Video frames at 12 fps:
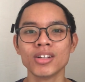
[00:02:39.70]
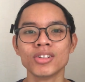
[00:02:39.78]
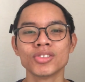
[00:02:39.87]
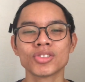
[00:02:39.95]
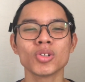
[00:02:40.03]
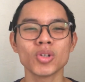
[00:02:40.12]

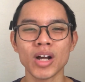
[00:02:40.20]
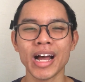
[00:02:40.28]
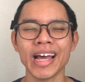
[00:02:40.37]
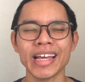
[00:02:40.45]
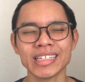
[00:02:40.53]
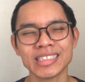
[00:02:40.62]
So
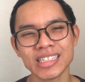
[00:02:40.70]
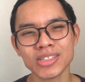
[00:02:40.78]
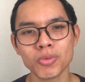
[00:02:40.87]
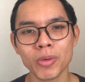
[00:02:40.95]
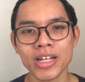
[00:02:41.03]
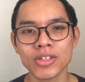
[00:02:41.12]
I just
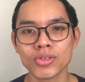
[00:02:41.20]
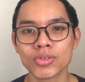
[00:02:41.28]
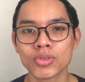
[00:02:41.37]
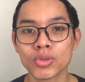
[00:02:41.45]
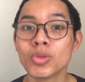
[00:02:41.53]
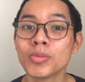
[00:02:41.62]
went
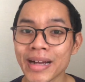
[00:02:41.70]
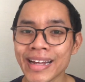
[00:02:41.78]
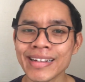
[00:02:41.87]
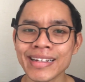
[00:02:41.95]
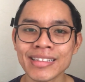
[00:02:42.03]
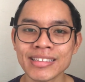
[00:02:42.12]
to my
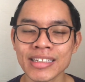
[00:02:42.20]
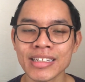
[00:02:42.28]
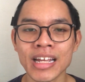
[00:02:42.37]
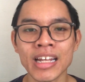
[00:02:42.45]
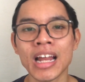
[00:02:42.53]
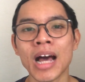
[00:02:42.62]
LinkedIn
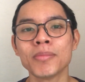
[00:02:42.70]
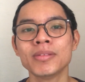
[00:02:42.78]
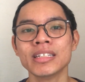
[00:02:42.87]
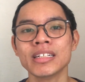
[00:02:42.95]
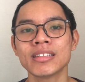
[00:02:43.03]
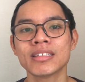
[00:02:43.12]
and
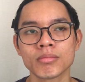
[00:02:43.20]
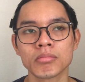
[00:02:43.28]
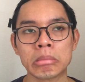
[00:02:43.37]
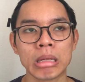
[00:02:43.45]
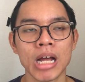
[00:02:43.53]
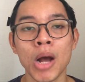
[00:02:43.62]
updated.
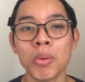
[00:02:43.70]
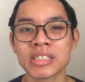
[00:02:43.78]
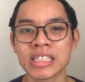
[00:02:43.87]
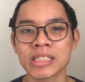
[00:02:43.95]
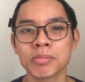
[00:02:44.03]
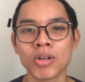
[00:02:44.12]
I was
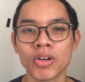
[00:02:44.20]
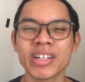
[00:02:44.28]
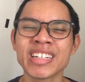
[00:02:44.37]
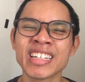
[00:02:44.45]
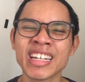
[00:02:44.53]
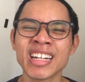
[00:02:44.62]

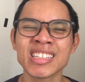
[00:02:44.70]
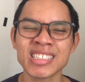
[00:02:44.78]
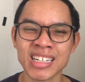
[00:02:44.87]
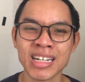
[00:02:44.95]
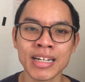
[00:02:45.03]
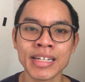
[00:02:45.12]
exploring data
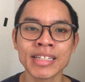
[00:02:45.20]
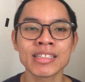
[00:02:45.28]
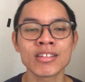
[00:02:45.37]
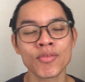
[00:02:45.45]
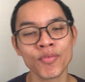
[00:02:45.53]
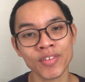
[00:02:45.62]

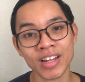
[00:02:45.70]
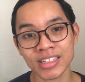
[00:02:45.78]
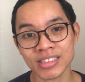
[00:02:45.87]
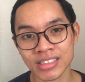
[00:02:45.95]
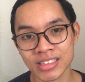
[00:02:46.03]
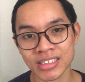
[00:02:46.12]
science,
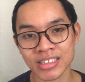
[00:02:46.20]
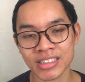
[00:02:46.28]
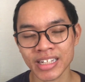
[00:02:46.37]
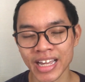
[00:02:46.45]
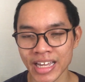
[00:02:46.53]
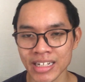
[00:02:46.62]
Flutter
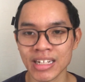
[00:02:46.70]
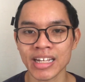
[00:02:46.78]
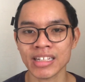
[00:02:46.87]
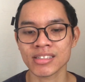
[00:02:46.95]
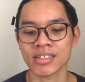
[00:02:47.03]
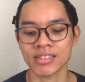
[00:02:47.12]
and
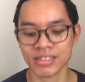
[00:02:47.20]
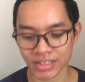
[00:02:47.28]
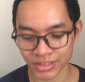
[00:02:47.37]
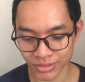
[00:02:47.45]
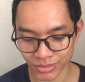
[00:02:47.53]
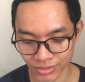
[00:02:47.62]
Alexa
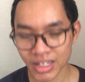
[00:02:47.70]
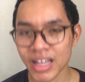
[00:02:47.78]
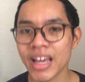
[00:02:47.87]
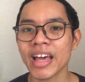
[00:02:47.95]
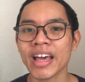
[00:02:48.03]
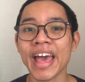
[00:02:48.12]
skill.
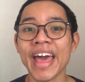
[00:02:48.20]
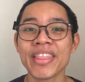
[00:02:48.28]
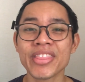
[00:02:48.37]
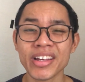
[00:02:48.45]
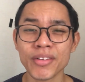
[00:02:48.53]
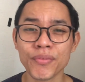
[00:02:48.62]
And
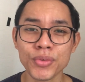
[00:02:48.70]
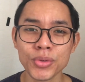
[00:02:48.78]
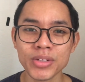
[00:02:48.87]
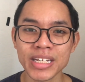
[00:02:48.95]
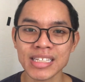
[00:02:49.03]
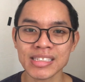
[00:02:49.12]
then a few
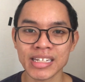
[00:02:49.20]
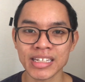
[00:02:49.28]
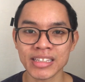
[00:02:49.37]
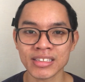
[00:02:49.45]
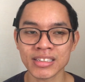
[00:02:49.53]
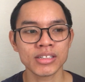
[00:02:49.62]
days
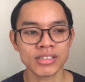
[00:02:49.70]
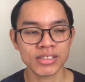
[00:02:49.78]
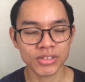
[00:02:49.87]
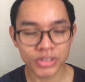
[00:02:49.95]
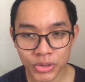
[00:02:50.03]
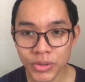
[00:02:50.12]
later,
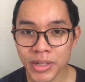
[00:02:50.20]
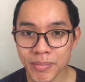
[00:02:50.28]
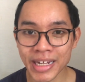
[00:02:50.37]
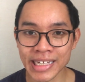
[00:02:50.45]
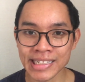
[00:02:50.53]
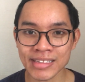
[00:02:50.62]
during
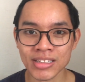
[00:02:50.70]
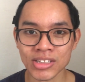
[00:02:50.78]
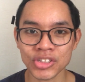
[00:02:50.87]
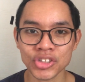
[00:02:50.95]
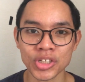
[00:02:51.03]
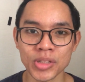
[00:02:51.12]
my
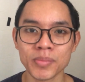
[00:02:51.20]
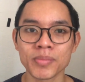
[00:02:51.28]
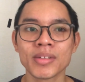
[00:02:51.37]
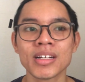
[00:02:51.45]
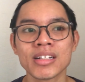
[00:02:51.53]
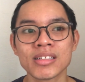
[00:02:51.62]
internship,
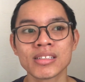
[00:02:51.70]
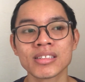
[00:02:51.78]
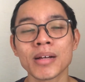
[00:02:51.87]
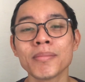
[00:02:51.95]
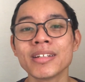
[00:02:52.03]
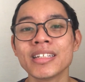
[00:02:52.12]

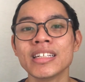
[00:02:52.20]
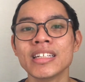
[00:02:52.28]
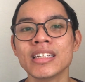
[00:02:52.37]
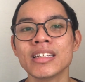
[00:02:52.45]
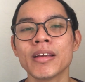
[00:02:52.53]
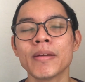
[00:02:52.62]

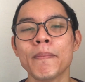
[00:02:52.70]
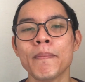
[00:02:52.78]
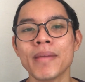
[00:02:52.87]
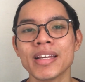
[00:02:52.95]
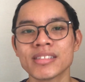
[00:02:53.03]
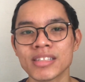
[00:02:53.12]
somebody
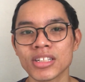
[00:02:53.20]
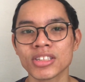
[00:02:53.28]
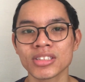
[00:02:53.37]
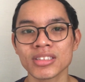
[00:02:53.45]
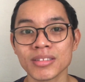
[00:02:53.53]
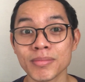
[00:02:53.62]

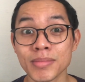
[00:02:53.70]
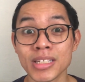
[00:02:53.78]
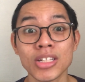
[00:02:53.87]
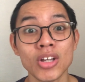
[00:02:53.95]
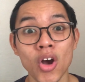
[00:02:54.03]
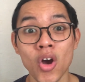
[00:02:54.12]
messaged
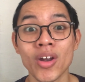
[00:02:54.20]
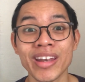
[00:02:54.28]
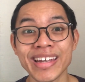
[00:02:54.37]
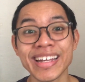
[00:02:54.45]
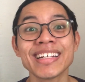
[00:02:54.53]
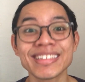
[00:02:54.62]
me on
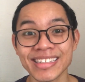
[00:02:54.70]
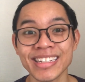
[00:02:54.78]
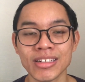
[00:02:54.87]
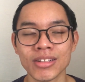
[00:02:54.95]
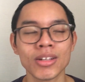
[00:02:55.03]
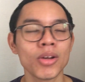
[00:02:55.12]
LinkedIn